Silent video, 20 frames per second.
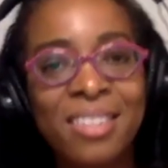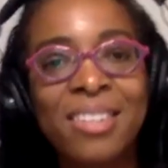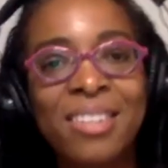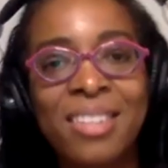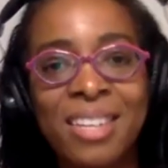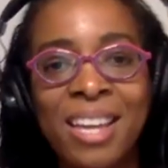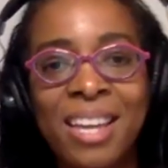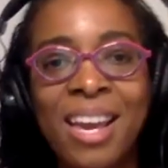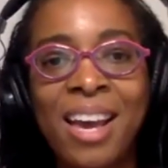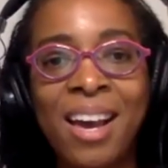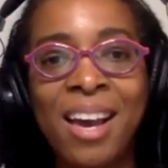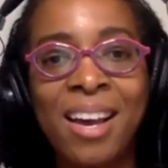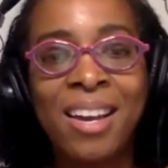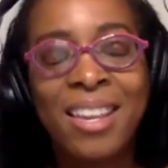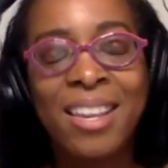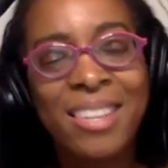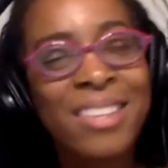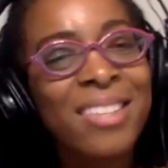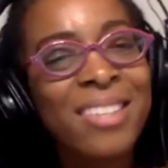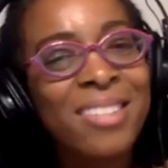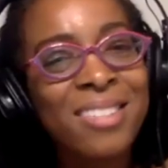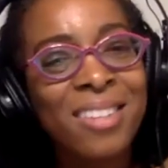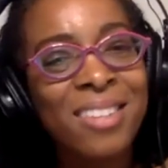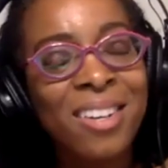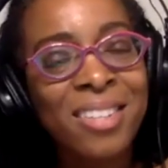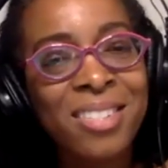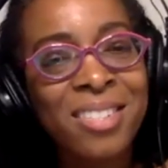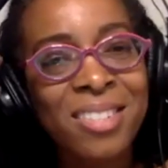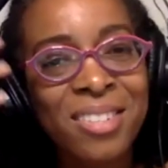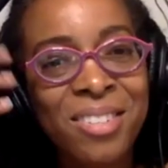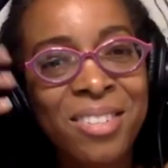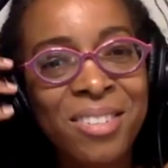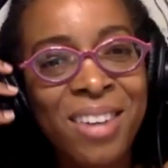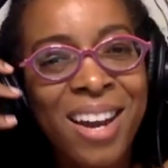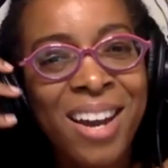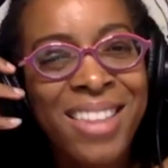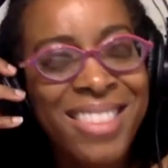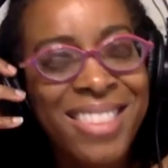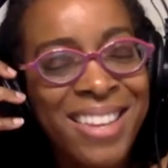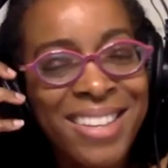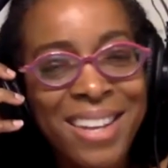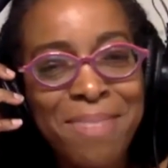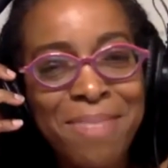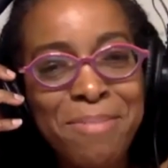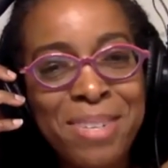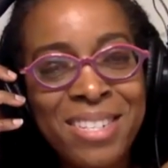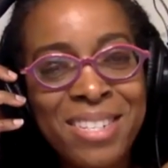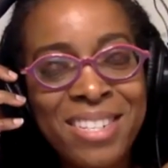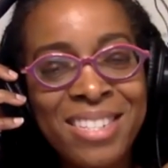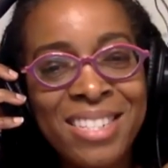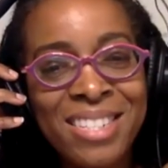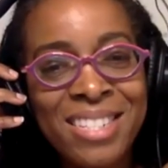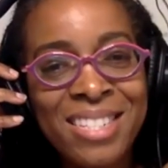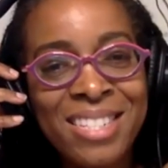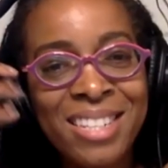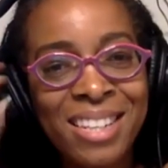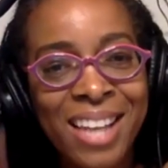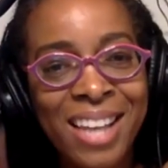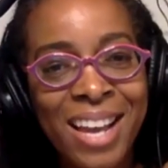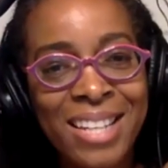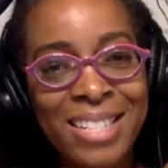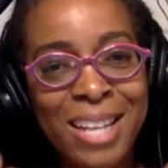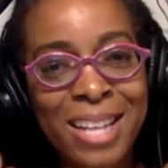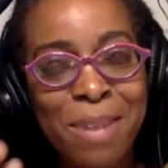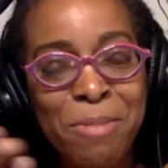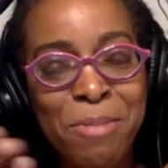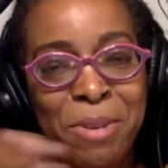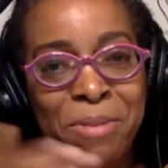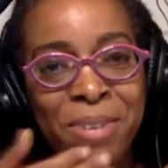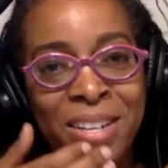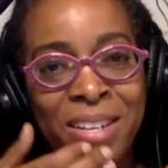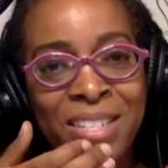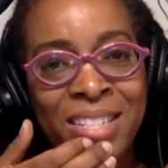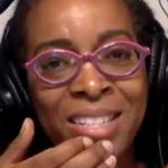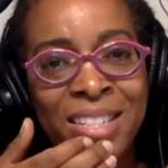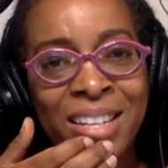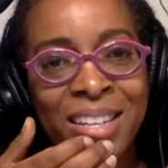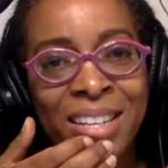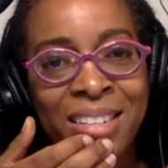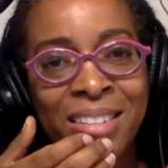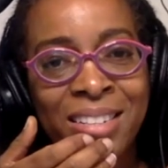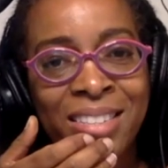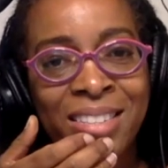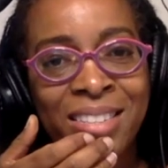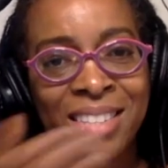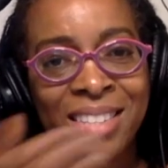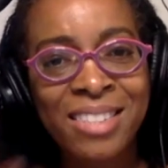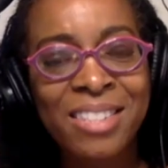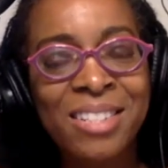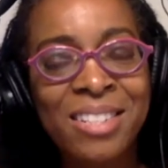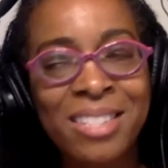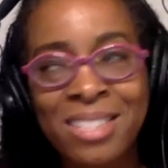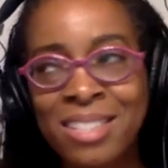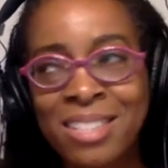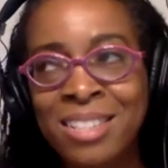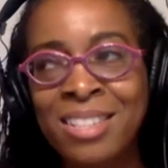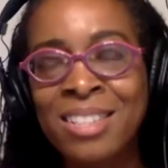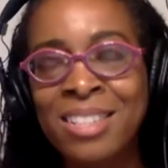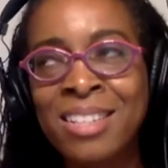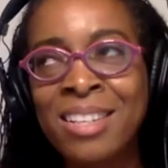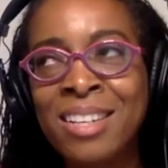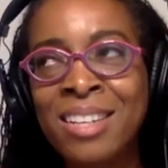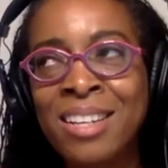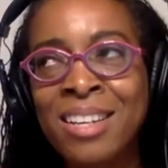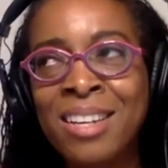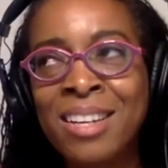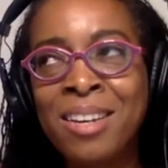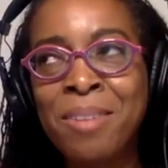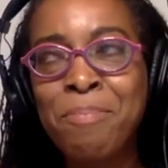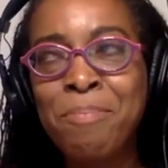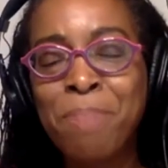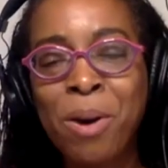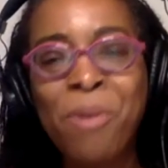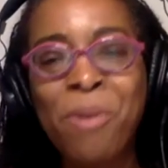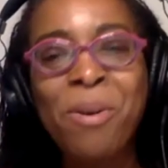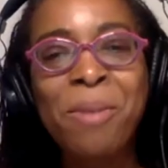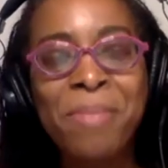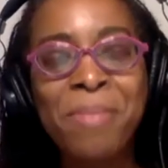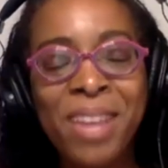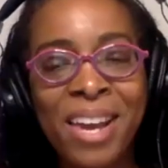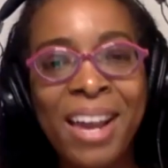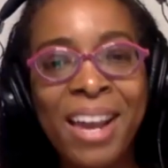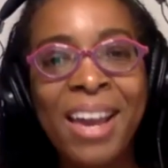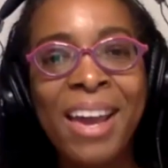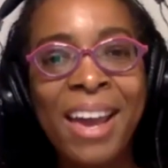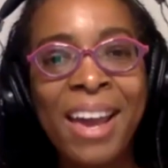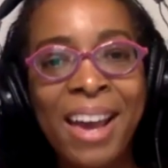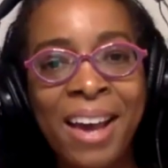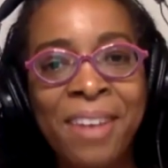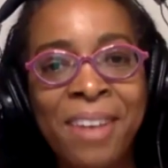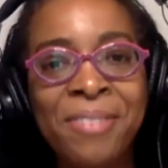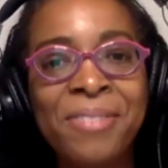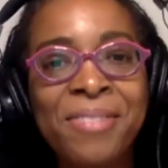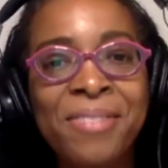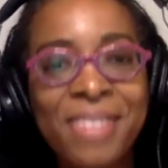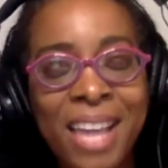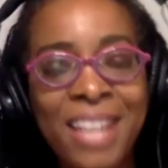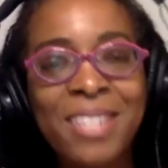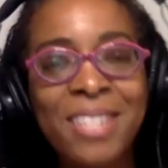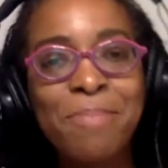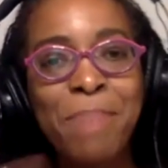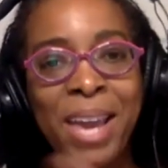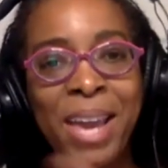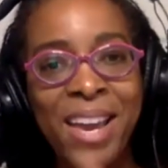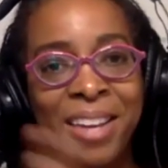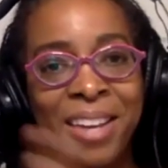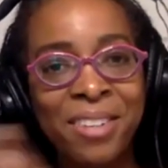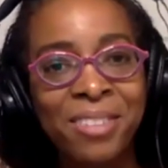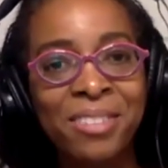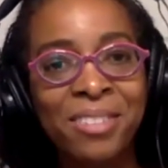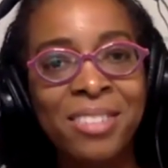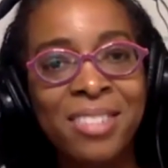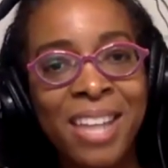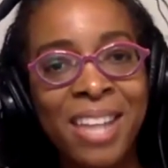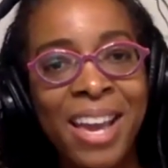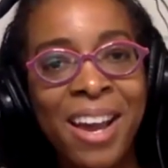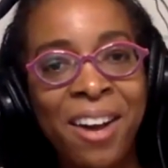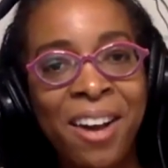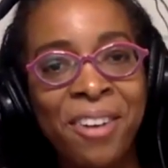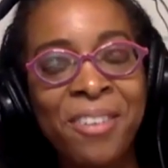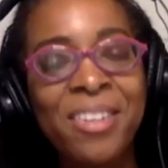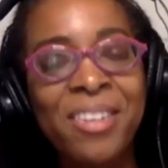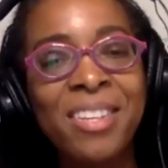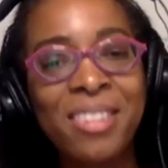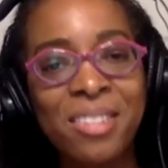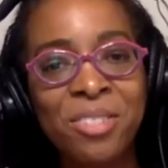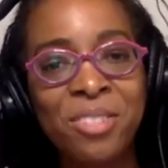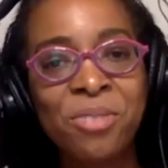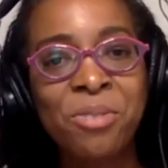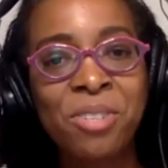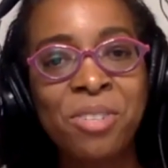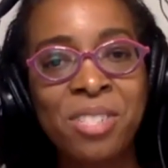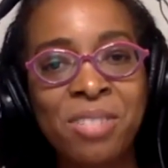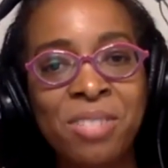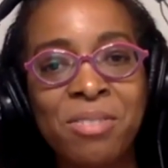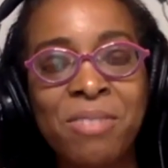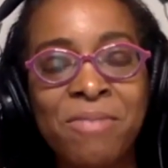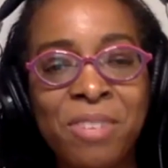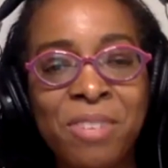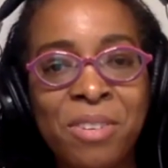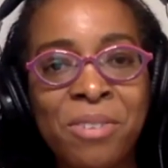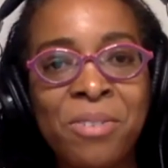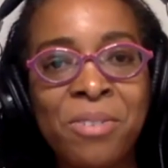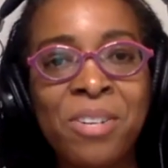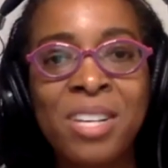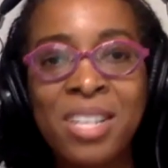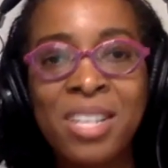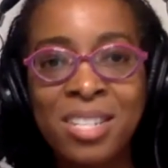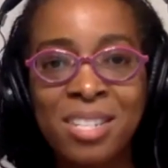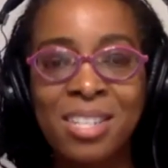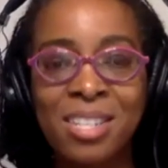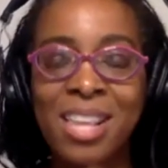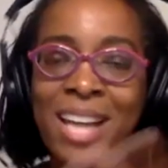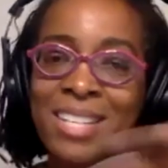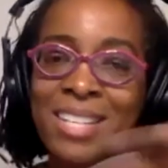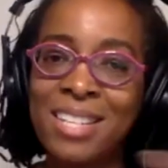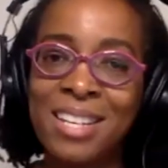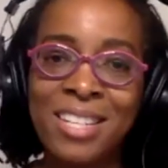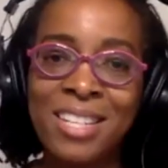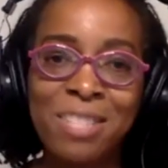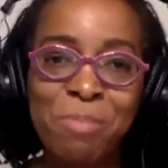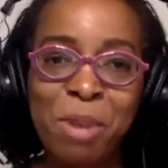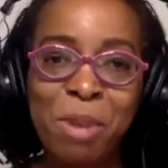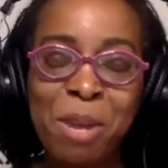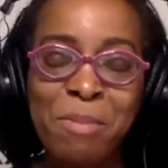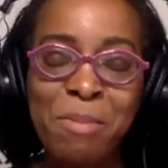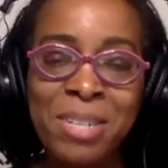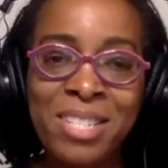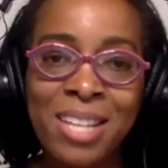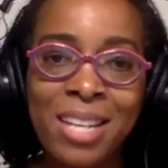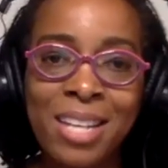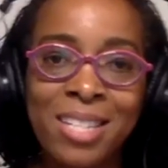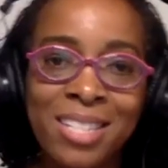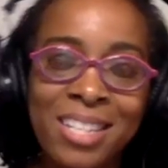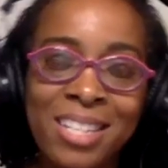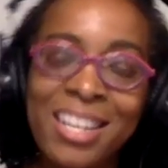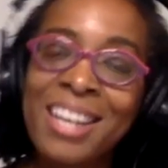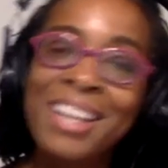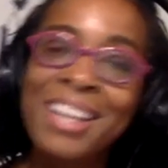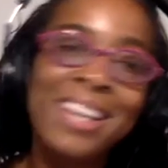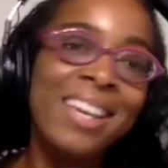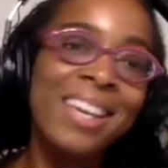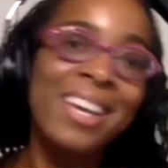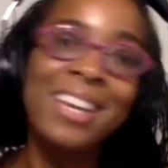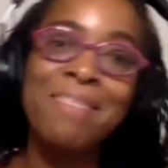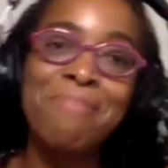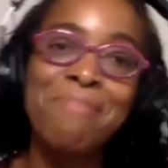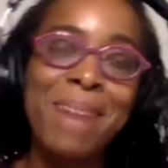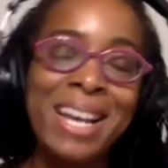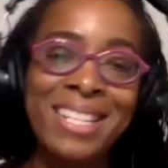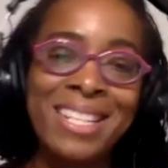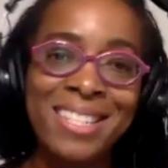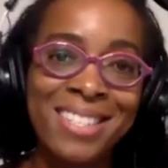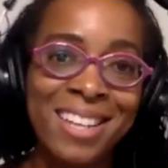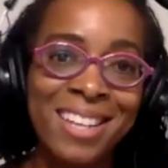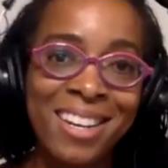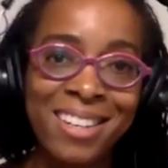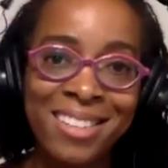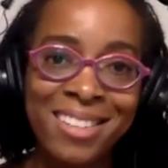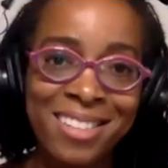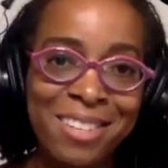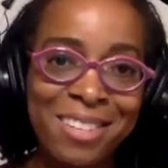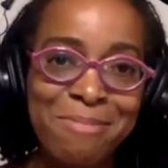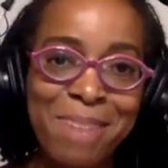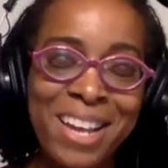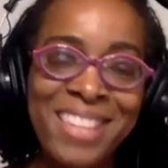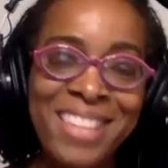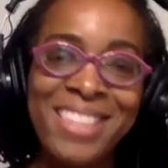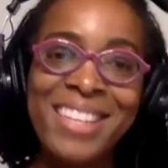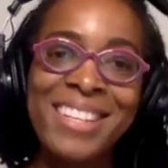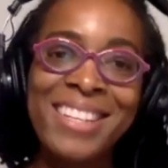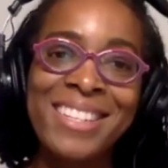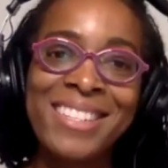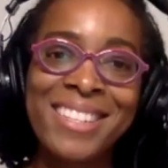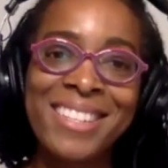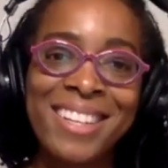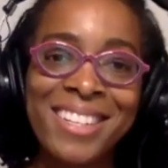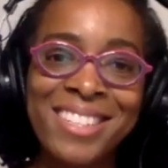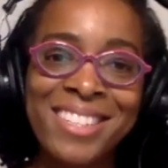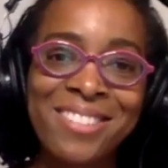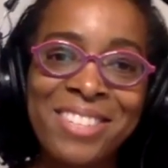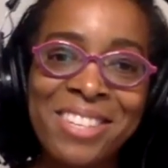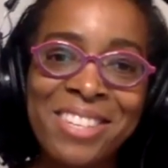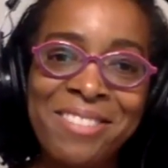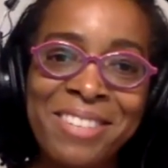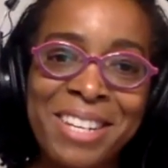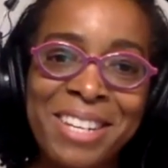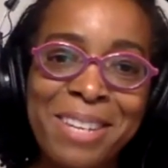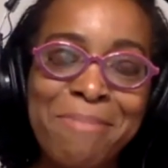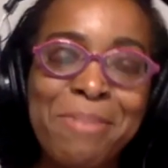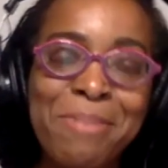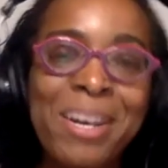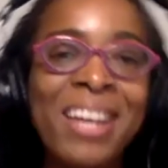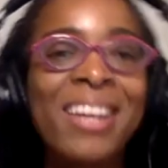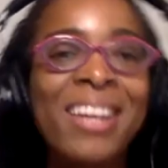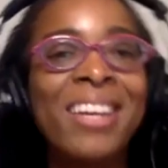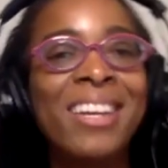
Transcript: Yeah. And then there's also, I think I mentioned this the last time we read together, that there's a poem that I have that's paneled now in the Georgia Review. So that's an experimentation. It might suck. You might think it sucks when you read it, but